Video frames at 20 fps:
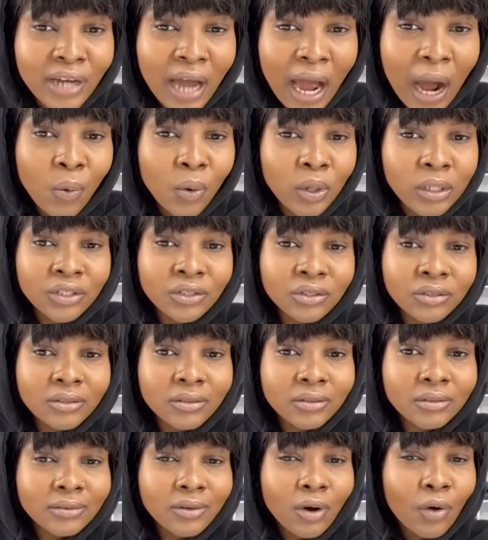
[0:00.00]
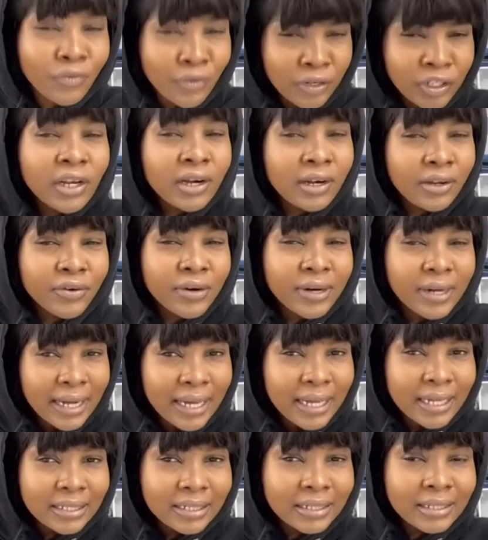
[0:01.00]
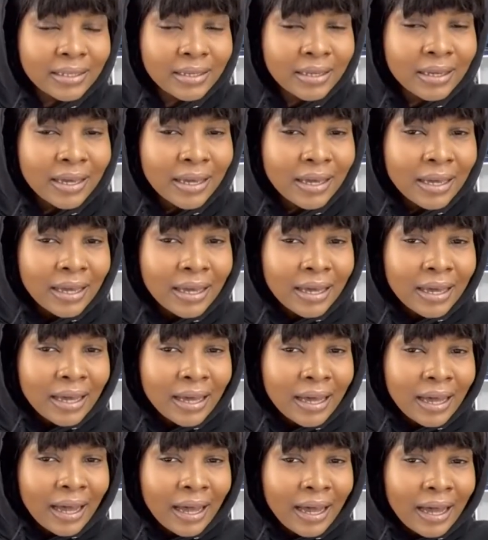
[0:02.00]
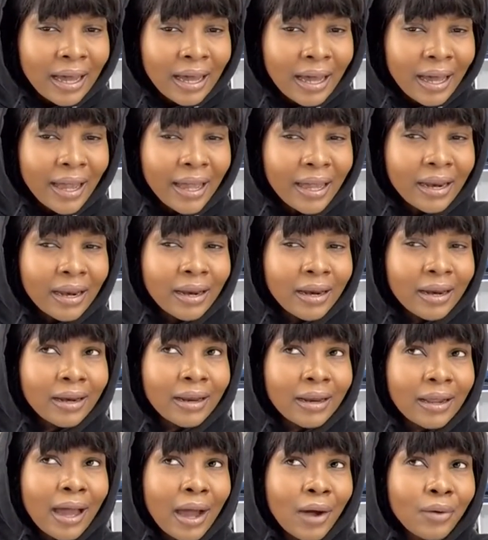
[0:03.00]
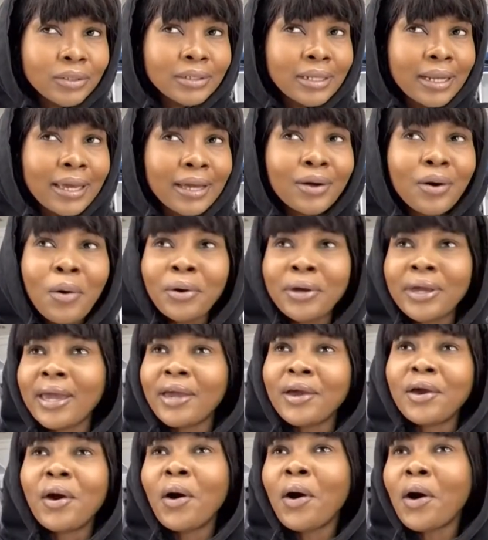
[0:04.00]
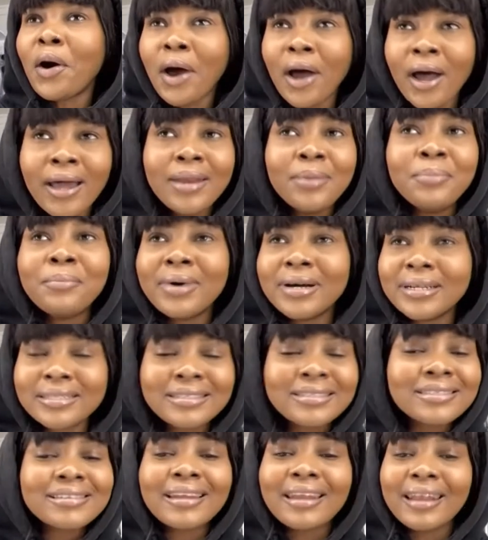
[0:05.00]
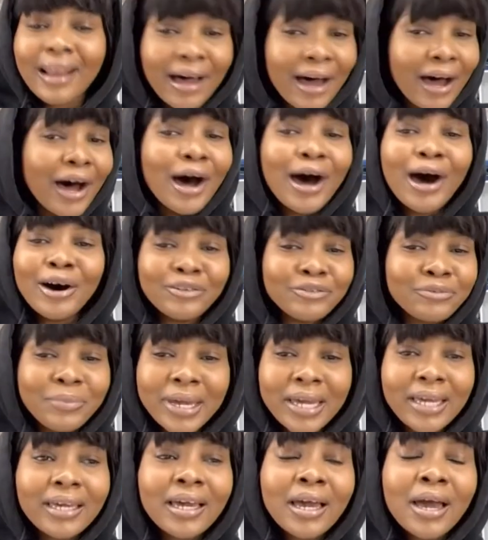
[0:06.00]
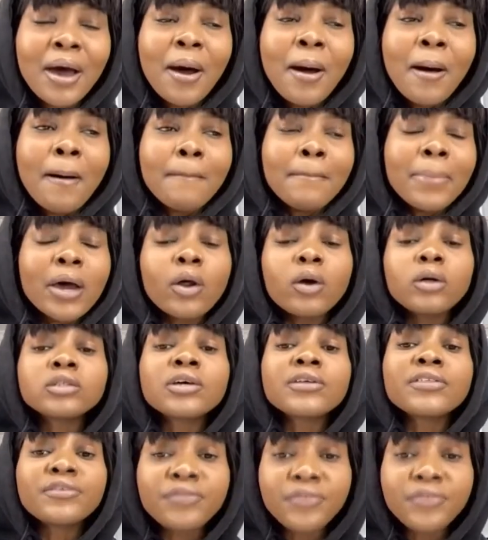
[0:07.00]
I was officially released? And I was like, okay, God must love me. But also,